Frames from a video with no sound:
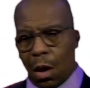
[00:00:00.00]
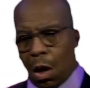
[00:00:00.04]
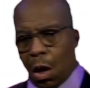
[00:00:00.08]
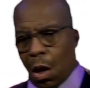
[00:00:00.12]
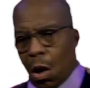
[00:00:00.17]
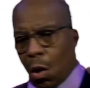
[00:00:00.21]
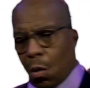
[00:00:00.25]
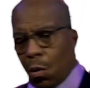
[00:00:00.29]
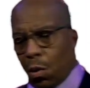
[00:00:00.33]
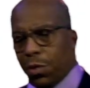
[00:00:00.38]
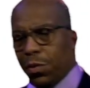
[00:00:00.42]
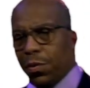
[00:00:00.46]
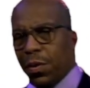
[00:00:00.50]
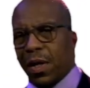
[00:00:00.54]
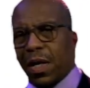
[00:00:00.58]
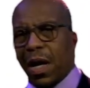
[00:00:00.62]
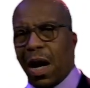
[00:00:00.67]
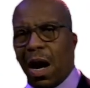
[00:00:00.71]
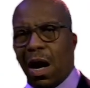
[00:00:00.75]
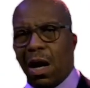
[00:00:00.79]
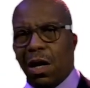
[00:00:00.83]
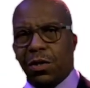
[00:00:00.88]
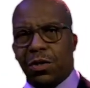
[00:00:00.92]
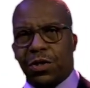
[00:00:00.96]
With
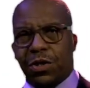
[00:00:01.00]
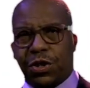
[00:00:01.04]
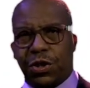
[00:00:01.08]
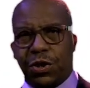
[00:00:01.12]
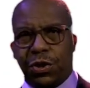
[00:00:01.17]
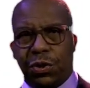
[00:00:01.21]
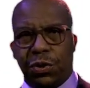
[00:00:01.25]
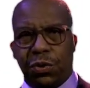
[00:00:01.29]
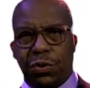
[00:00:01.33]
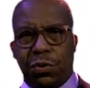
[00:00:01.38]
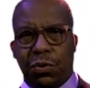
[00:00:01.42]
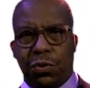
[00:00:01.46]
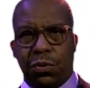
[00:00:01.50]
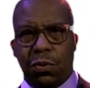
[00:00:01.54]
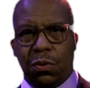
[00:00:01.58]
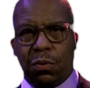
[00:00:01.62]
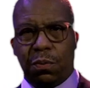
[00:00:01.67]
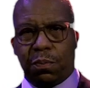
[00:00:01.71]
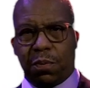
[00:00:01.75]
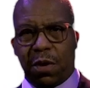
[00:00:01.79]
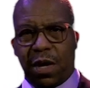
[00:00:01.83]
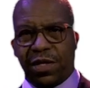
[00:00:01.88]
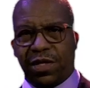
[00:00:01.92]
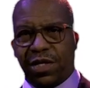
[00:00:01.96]
regard to
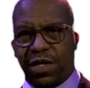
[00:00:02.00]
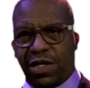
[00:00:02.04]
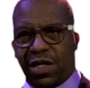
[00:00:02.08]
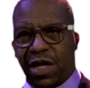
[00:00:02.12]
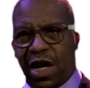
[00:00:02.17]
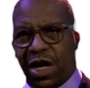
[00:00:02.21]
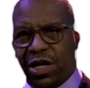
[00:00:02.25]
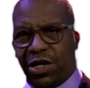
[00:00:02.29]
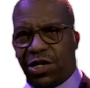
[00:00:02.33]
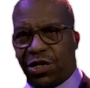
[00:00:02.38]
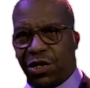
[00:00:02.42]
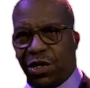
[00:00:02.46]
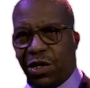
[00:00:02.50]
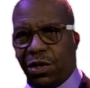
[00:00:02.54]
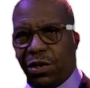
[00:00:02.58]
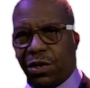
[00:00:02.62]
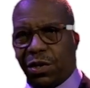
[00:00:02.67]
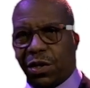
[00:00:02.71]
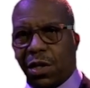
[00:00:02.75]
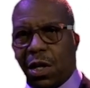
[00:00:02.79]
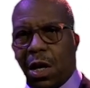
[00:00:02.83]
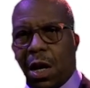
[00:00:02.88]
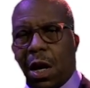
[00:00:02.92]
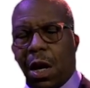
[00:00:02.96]
presentations,
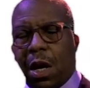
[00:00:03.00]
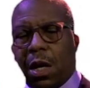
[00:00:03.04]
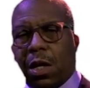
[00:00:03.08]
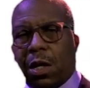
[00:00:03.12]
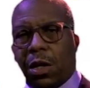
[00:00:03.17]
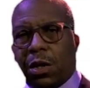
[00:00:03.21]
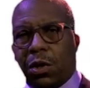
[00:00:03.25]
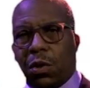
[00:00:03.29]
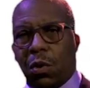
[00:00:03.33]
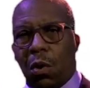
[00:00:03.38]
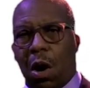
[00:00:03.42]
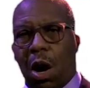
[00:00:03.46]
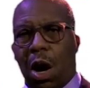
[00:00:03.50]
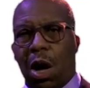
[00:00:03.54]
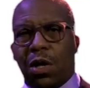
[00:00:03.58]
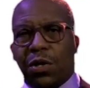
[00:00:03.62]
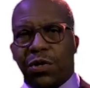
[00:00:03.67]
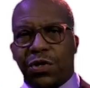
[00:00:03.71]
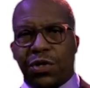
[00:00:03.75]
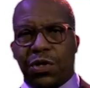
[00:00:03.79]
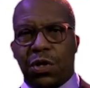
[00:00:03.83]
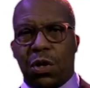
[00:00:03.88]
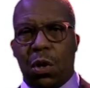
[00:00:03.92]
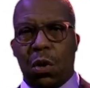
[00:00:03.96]
you
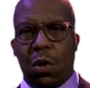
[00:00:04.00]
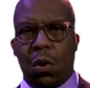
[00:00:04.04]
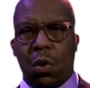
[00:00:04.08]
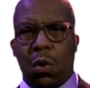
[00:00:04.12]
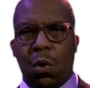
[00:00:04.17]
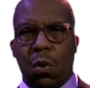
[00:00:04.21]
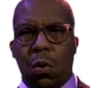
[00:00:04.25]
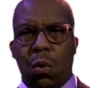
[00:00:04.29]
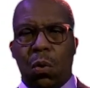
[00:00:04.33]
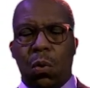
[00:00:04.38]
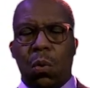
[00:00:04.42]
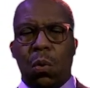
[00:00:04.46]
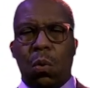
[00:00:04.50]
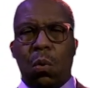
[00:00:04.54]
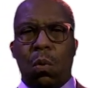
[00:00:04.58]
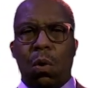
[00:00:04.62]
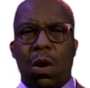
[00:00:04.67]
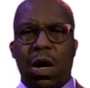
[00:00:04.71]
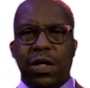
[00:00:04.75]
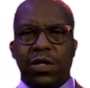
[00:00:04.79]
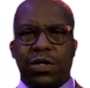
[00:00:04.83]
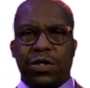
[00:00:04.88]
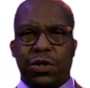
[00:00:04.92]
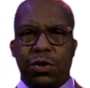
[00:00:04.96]
also
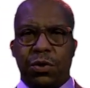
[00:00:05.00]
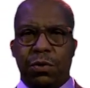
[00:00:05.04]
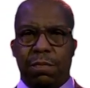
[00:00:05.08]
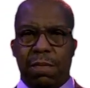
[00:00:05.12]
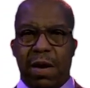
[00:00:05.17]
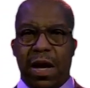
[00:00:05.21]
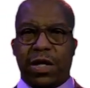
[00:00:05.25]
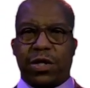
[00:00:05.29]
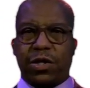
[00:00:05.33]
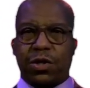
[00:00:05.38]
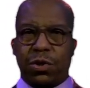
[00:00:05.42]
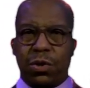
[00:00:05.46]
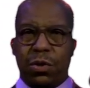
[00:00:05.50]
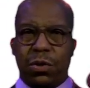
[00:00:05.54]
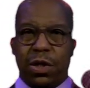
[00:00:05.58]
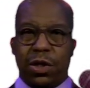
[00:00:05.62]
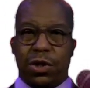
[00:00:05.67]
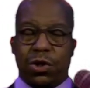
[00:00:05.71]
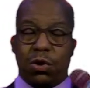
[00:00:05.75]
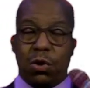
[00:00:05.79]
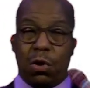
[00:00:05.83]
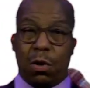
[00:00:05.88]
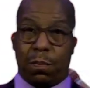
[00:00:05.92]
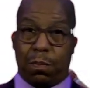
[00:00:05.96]
want to make sure that
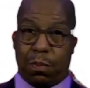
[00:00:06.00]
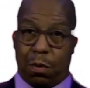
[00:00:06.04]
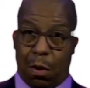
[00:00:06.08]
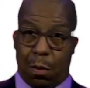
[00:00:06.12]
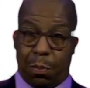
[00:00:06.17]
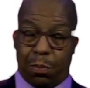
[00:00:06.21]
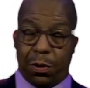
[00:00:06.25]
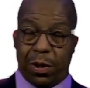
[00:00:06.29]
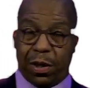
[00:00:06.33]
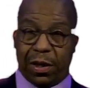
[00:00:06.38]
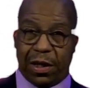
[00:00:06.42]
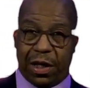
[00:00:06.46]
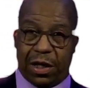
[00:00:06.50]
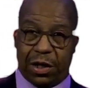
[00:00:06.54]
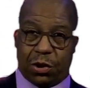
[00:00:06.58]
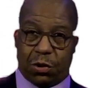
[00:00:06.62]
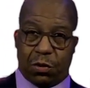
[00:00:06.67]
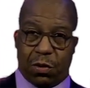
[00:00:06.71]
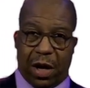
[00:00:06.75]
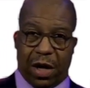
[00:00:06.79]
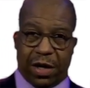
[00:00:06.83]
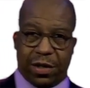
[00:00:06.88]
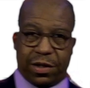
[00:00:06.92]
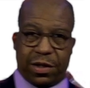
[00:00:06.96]
you're appropriately
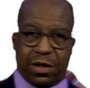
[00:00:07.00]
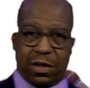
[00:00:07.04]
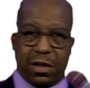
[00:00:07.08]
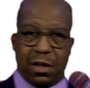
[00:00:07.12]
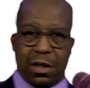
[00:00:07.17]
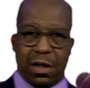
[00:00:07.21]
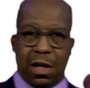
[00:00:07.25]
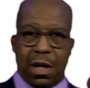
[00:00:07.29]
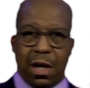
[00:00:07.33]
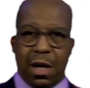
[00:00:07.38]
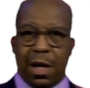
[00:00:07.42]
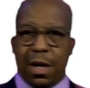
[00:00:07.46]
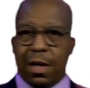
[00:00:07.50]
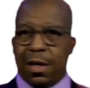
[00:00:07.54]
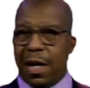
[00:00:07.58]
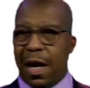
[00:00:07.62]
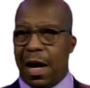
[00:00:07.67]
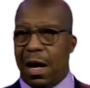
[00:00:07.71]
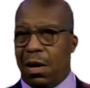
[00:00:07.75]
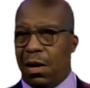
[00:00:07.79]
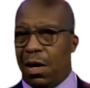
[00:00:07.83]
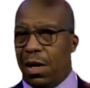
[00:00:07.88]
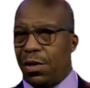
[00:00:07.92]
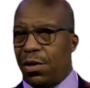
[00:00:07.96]
dressed.
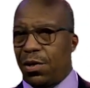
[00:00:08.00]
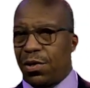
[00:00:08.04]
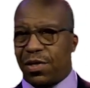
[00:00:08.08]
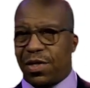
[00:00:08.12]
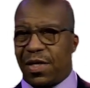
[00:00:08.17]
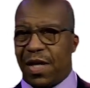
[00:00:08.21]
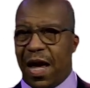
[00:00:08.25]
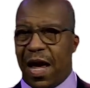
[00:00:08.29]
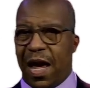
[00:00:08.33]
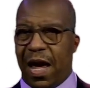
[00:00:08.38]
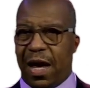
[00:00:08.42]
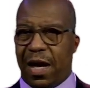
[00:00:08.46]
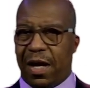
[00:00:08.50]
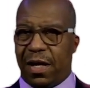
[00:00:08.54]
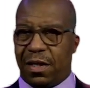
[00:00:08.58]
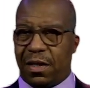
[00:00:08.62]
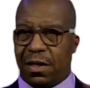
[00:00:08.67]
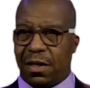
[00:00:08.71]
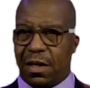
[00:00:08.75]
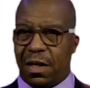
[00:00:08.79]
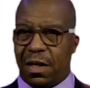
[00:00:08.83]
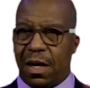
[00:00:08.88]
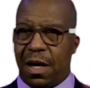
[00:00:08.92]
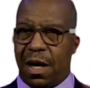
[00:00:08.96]
Now, understand
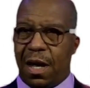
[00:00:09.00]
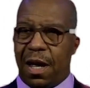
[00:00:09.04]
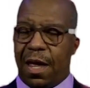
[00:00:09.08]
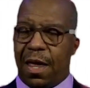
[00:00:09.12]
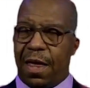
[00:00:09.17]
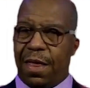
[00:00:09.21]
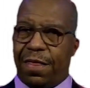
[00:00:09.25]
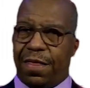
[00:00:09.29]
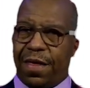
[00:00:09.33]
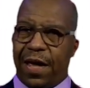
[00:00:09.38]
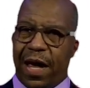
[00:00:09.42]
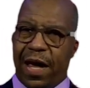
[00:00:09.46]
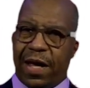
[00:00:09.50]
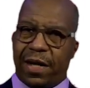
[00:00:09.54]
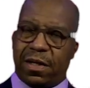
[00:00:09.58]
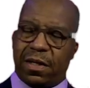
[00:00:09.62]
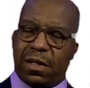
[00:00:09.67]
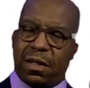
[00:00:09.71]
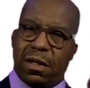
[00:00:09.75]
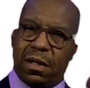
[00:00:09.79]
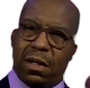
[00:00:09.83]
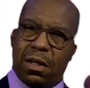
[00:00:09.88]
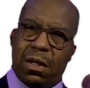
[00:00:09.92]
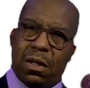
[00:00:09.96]
that
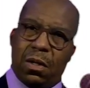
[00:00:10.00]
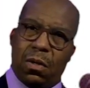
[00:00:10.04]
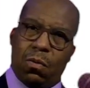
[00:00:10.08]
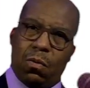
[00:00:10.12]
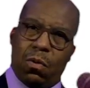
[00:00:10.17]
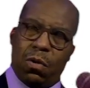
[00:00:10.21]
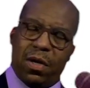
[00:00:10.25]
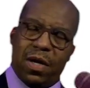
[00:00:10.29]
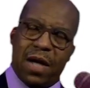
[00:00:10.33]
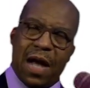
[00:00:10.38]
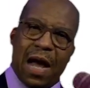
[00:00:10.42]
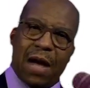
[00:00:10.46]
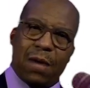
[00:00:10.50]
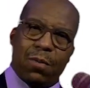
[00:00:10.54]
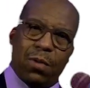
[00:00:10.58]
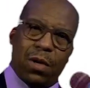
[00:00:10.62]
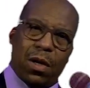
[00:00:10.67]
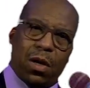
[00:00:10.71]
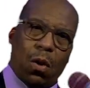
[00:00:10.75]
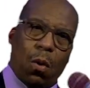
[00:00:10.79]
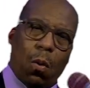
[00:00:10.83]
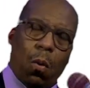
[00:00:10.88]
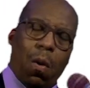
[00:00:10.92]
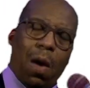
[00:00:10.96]
we're not
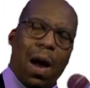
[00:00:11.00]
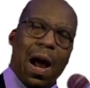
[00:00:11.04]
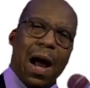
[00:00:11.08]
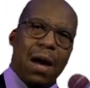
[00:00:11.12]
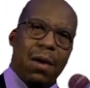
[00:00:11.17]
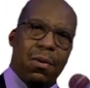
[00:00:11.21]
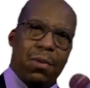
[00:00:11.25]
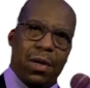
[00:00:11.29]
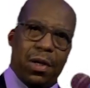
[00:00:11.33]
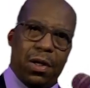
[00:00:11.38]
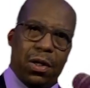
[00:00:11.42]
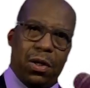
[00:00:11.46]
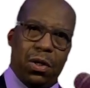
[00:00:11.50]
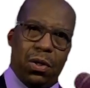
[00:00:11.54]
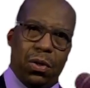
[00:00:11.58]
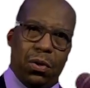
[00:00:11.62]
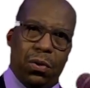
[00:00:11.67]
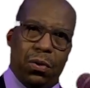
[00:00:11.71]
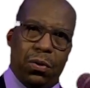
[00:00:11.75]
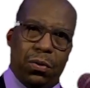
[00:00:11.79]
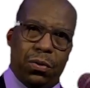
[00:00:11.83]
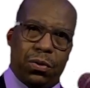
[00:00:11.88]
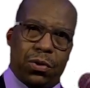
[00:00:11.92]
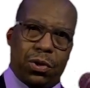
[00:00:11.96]
requiring
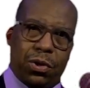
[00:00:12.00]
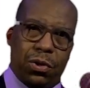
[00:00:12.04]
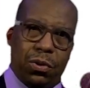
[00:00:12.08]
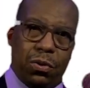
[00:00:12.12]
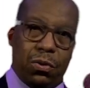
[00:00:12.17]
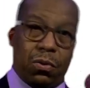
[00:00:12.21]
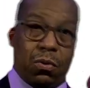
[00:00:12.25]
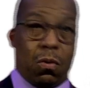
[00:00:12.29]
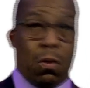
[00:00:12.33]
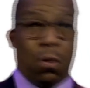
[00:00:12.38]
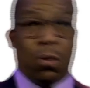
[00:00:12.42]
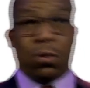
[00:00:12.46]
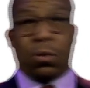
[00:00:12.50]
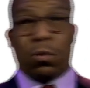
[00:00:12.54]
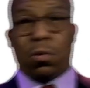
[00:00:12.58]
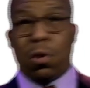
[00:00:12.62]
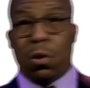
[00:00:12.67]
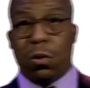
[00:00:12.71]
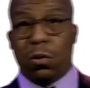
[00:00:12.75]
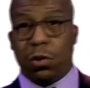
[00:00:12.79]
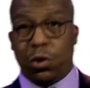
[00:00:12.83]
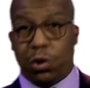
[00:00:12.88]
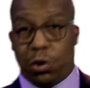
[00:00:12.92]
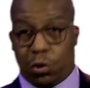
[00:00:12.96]
you to quote
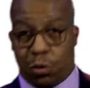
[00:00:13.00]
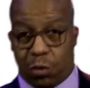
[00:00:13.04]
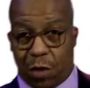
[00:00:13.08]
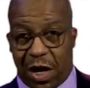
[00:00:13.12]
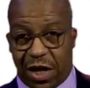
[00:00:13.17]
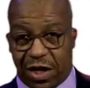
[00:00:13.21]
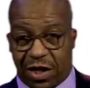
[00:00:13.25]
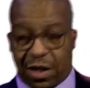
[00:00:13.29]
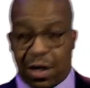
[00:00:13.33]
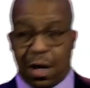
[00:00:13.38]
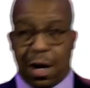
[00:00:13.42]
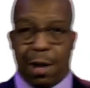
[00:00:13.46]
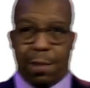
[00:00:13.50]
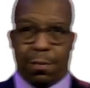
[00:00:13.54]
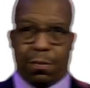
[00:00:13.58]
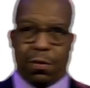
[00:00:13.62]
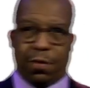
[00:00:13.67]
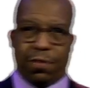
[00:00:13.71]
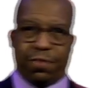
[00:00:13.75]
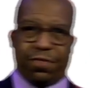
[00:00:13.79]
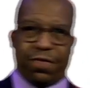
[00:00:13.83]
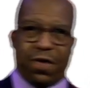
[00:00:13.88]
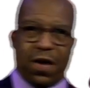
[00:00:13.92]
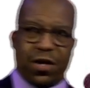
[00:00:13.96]
unquote dress
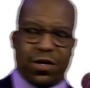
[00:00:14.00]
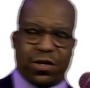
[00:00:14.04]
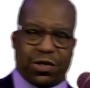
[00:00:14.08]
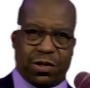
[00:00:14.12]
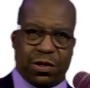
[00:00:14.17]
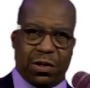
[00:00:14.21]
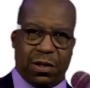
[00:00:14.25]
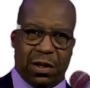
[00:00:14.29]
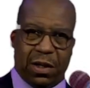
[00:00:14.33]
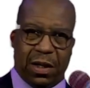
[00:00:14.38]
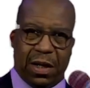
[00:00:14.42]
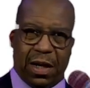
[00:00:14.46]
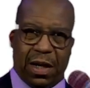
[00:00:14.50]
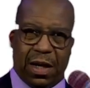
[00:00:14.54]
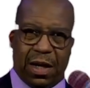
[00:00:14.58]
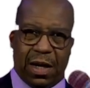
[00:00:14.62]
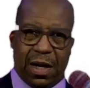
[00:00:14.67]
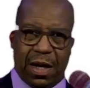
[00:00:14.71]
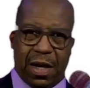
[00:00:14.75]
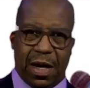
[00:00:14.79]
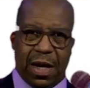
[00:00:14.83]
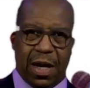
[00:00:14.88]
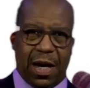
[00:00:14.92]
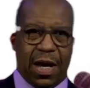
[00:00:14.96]
professionally
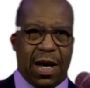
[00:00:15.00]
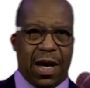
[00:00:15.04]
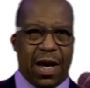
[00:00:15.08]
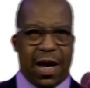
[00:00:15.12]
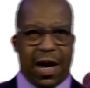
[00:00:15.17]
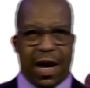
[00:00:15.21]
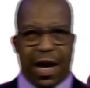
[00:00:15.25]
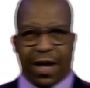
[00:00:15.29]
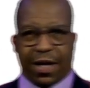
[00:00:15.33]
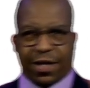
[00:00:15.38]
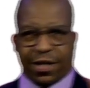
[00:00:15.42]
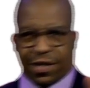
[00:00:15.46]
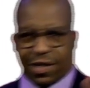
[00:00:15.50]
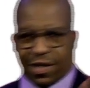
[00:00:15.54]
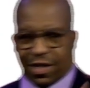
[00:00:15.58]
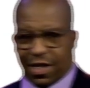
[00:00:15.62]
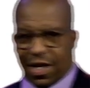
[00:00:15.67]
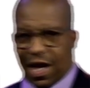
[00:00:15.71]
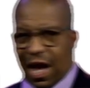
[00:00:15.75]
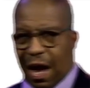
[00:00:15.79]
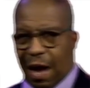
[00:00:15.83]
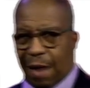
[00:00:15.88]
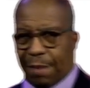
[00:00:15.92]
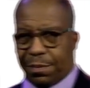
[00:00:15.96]

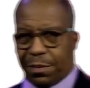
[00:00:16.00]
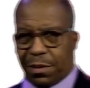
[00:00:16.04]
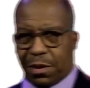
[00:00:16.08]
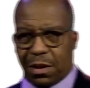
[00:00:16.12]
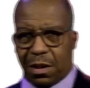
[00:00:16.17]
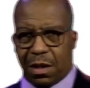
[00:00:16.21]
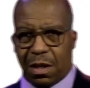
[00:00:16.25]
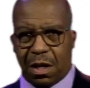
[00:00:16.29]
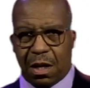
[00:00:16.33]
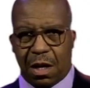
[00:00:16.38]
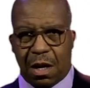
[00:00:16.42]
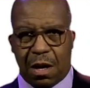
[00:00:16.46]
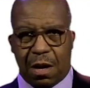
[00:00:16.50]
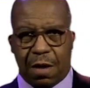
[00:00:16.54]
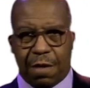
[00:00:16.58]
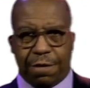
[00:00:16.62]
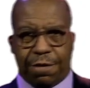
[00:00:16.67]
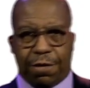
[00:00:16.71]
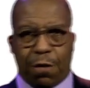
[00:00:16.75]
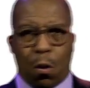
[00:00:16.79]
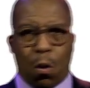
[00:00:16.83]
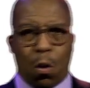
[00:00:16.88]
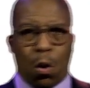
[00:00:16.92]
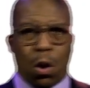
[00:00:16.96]
except
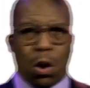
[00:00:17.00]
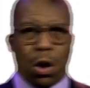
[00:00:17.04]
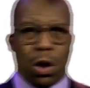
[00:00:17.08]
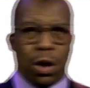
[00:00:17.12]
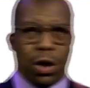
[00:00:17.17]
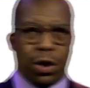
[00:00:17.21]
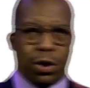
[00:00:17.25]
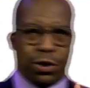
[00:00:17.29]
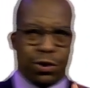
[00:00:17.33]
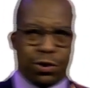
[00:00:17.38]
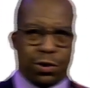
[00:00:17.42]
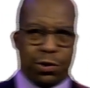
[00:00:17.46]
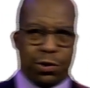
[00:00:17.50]
for two